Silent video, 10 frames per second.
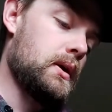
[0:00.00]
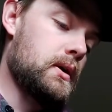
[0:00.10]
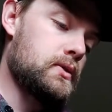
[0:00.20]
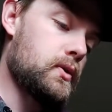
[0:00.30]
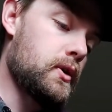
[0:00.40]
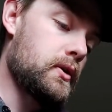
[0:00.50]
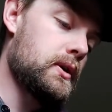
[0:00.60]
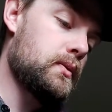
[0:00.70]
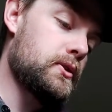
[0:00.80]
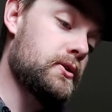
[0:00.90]
So we're on our
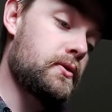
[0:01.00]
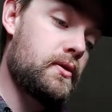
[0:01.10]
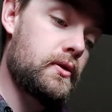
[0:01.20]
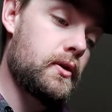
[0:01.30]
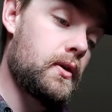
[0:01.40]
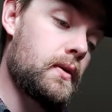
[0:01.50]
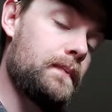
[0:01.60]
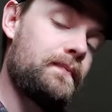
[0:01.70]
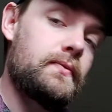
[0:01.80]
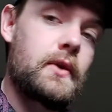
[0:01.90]
E, which is our 3rd.
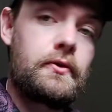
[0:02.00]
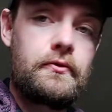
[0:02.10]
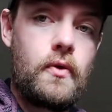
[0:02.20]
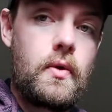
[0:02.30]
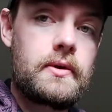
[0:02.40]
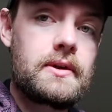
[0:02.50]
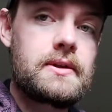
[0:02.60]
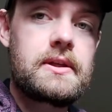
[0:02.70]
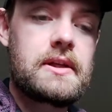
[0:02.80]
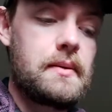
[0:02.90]
Our 4th is
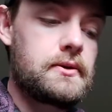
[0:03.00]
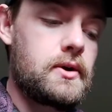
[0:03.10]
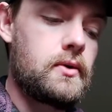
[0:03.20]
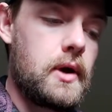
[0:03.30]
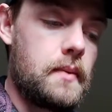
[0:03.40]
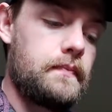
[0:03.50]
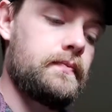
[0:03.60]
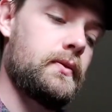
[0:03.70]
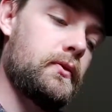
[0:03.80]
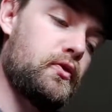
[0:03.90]
a semitone up
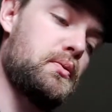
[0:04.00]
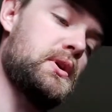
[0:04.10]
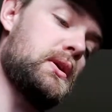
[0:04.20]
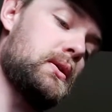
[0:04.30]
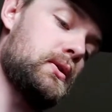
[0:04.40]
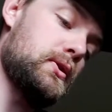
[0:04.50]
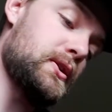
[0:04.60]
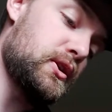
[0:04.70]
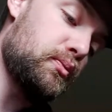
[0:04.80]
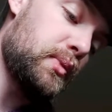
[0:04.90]
from E, so
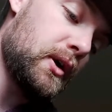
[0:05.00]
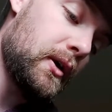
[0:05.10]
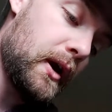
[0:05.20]
it's going to be our